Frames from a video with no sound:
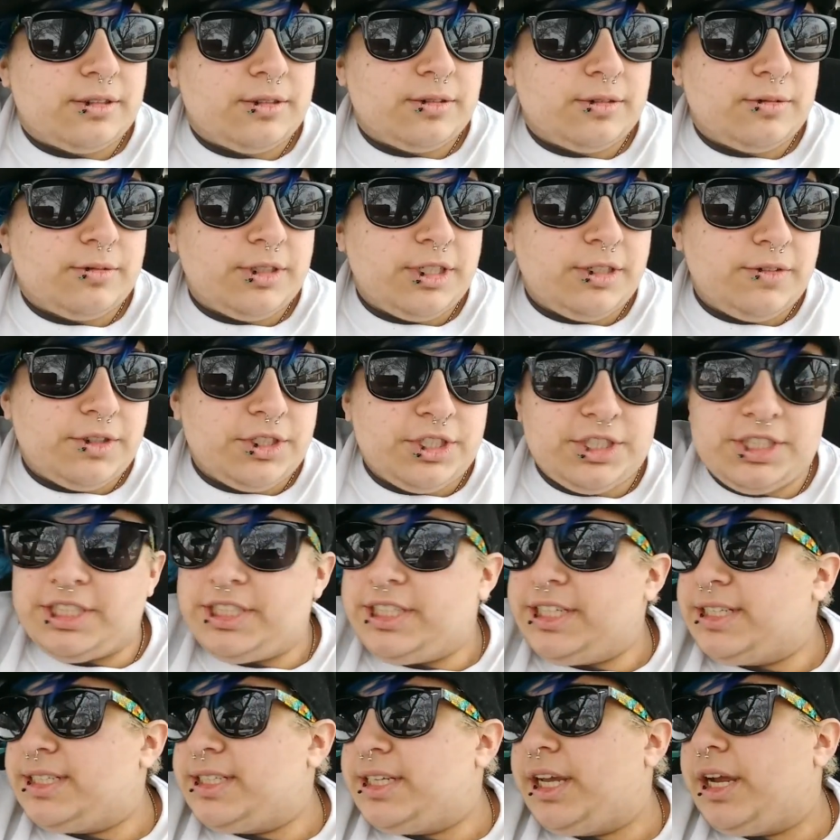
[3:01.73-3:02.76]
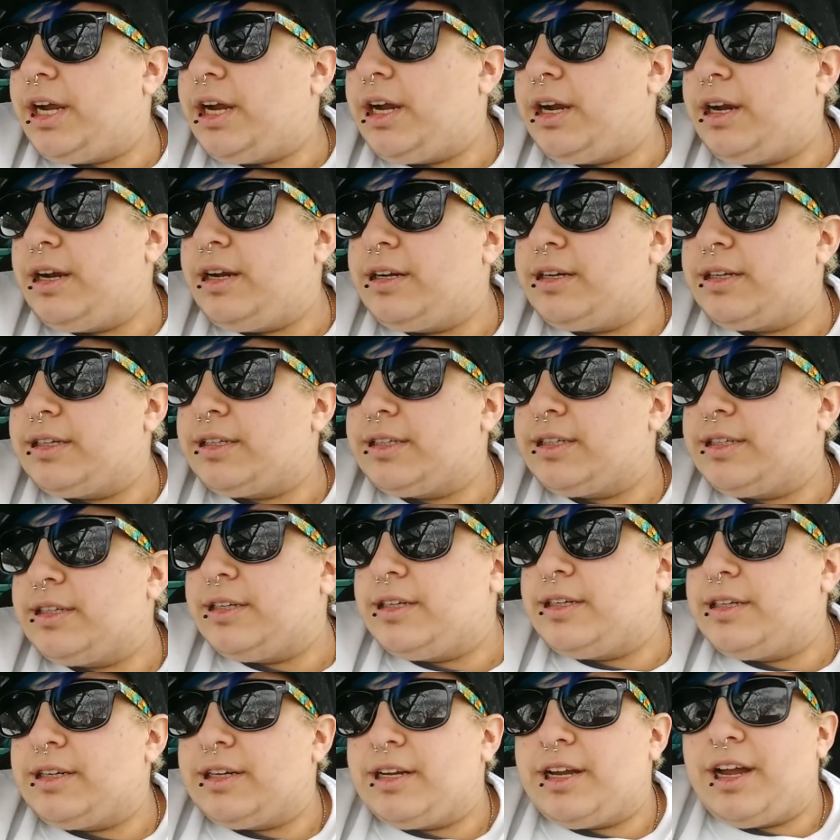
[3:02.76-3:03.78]
whenever she gets here,
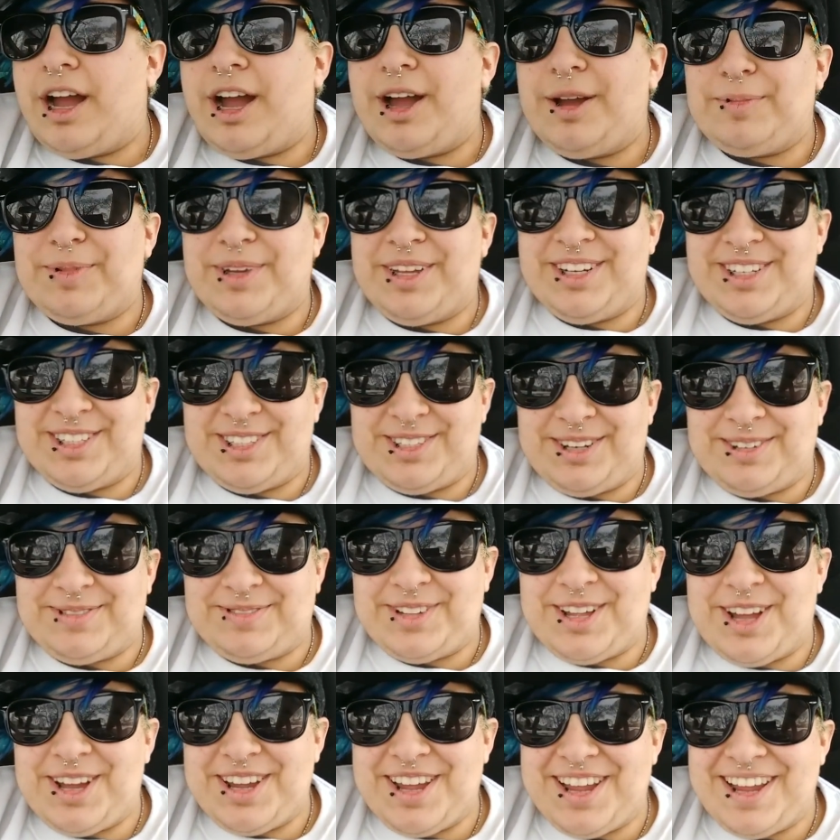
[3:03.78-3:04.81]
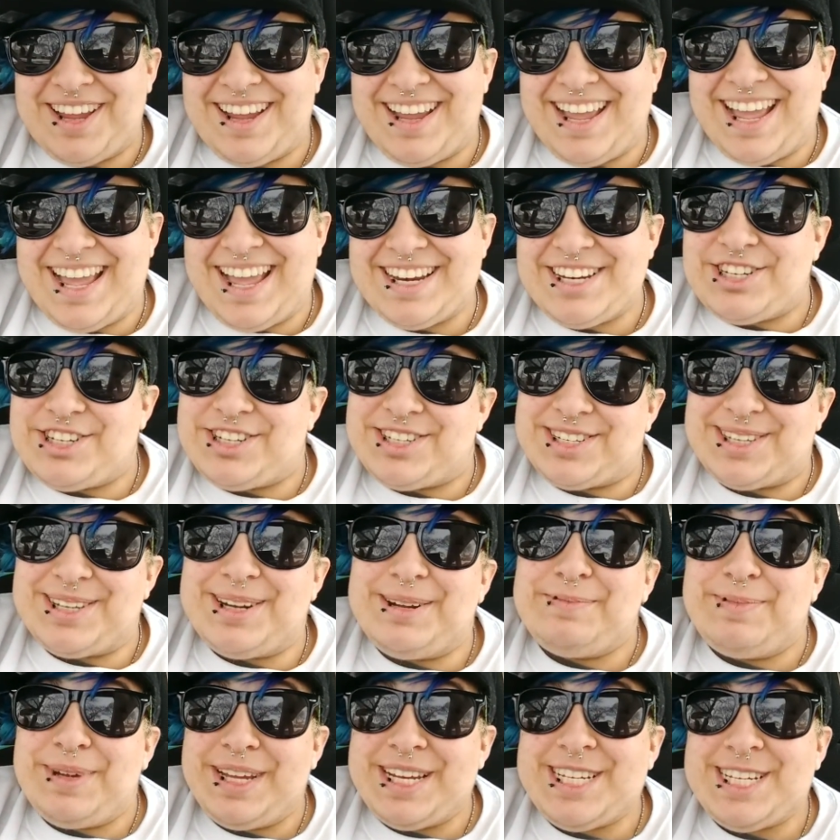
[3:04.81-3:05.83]
I'm going to start vlogging again. She's going to
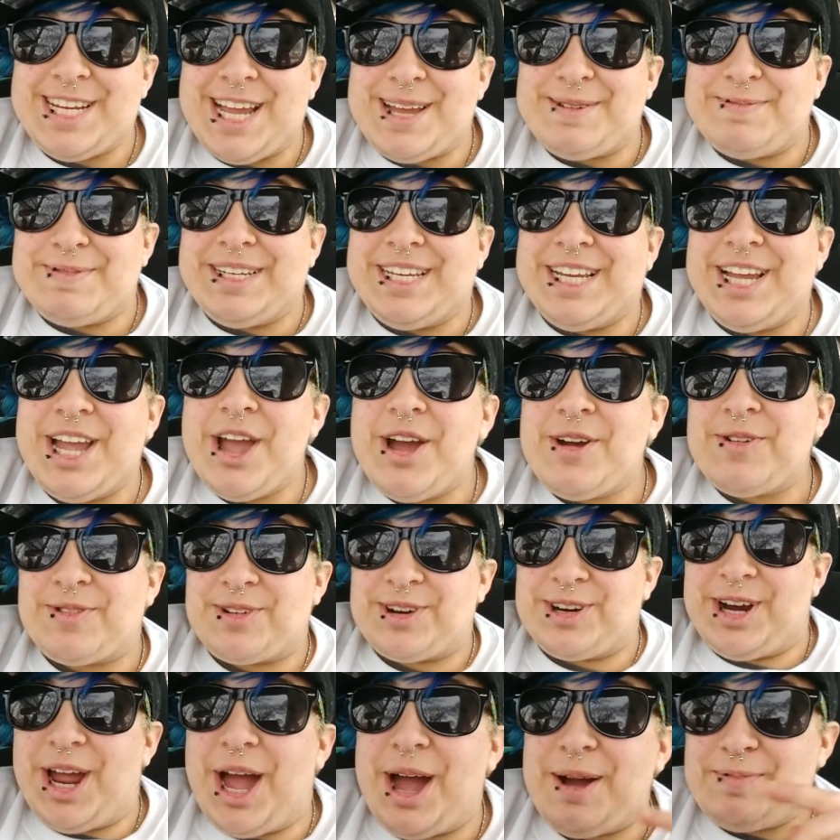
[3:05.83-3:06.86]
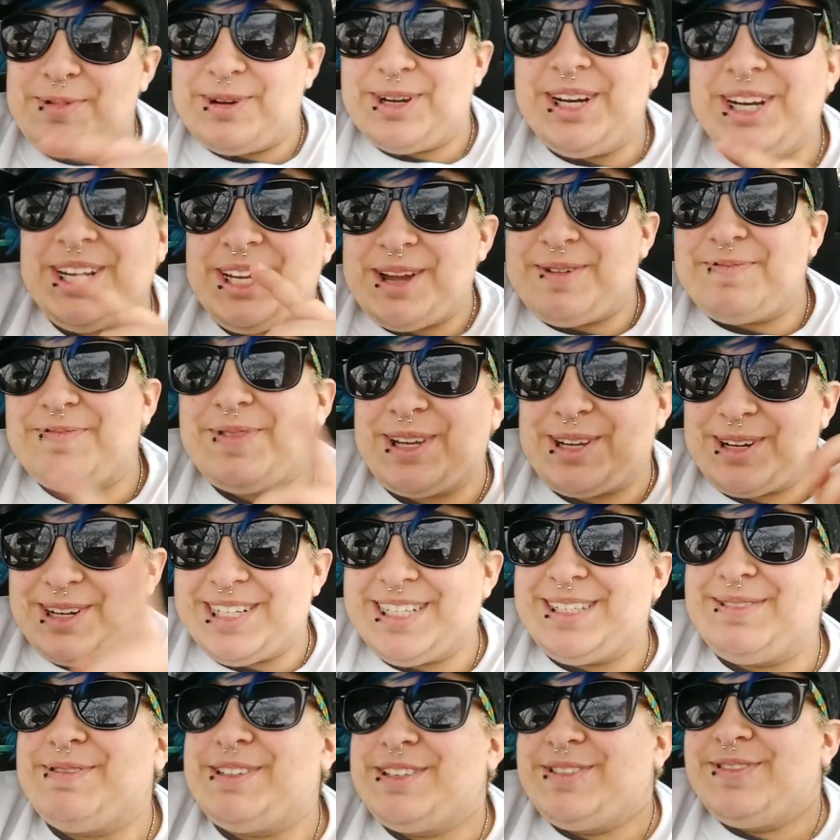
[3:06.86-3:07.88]
bitch at me for not putting up the
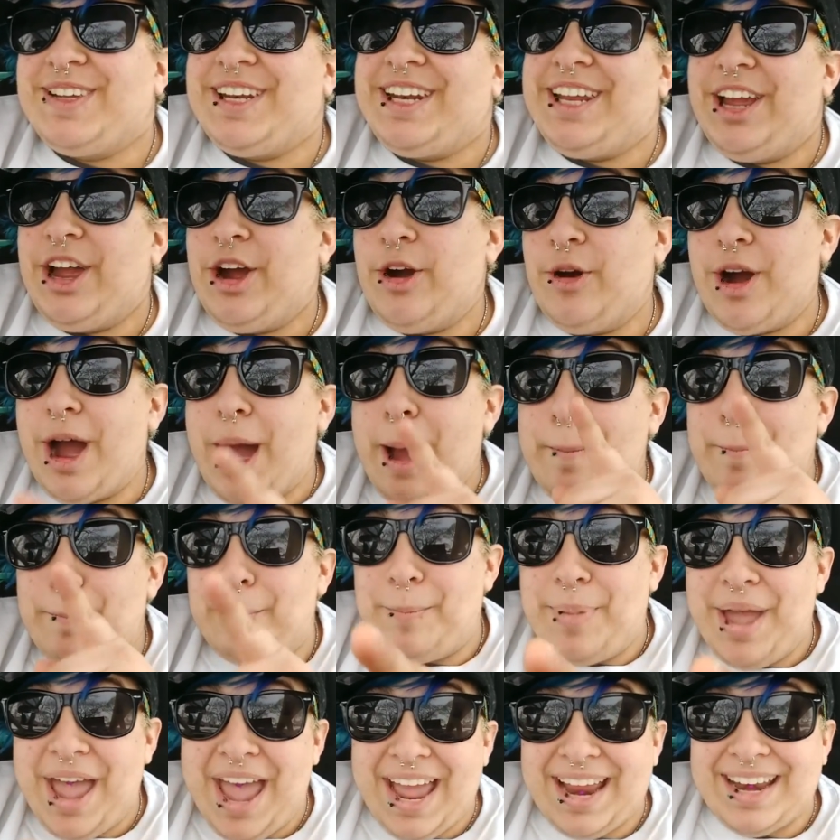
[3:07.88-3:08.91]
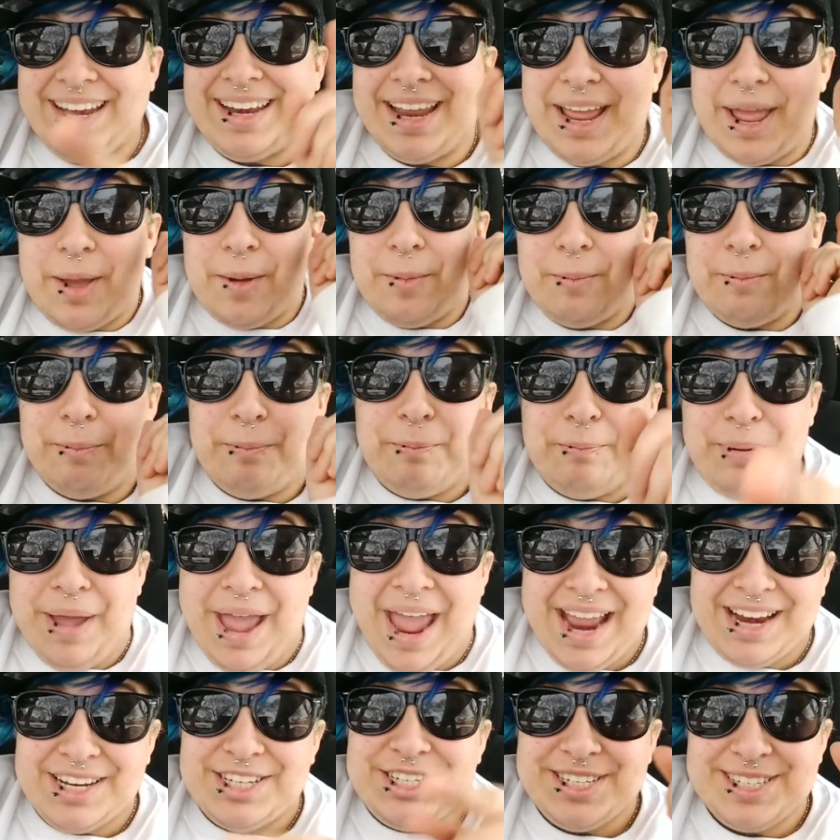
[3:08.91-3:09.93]
Christmas video. Bet.
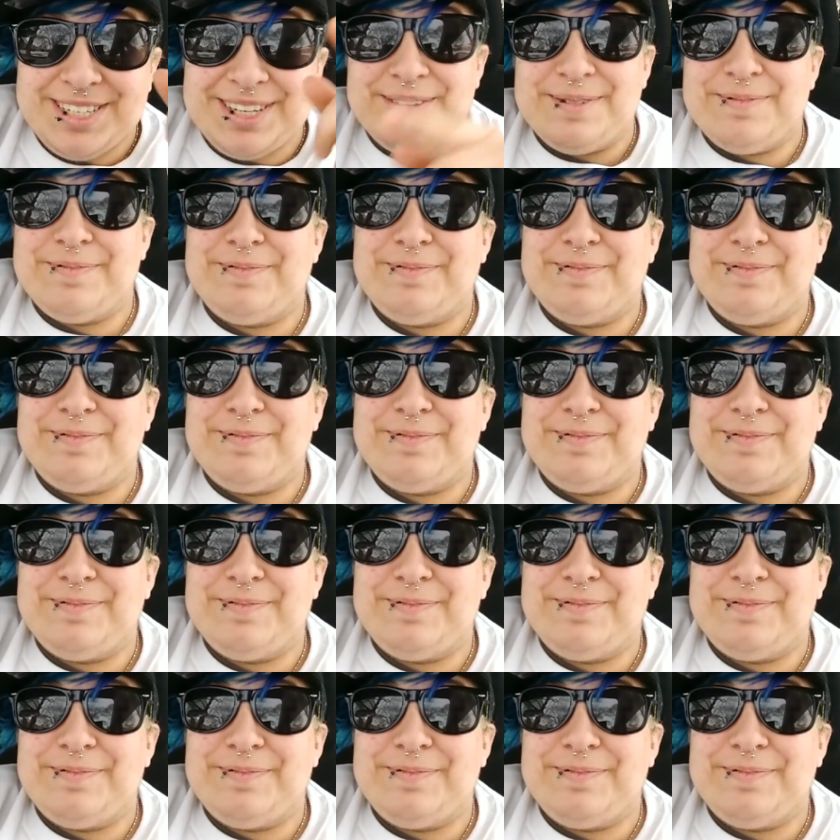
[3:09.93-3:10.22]
Bet she's going